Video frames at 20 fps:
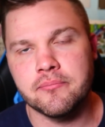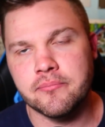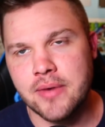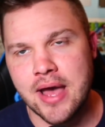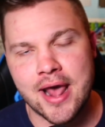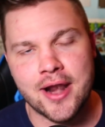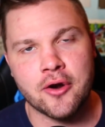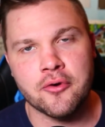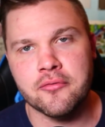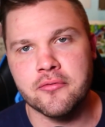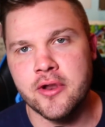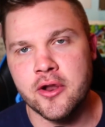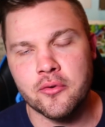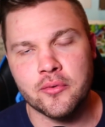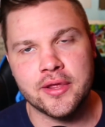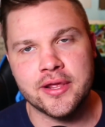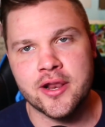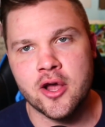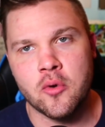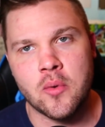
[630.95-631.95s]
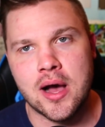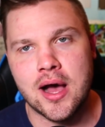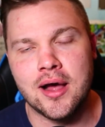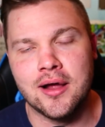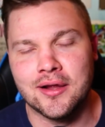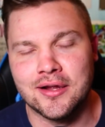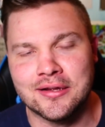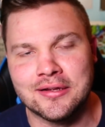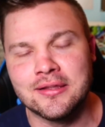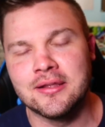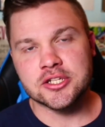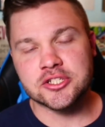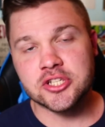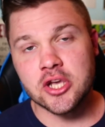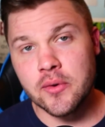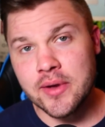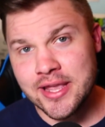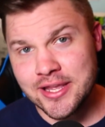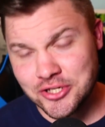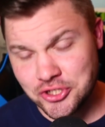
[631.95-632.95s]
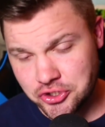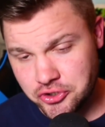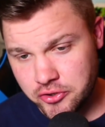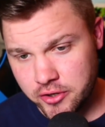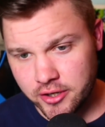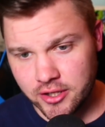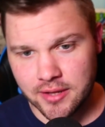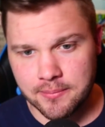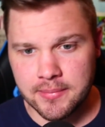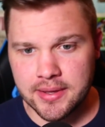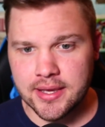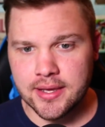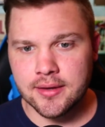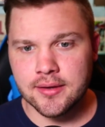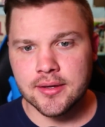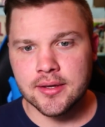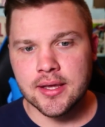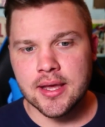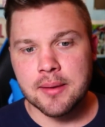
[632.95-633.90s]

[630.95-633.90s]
I don't really know why. So he's drilling me,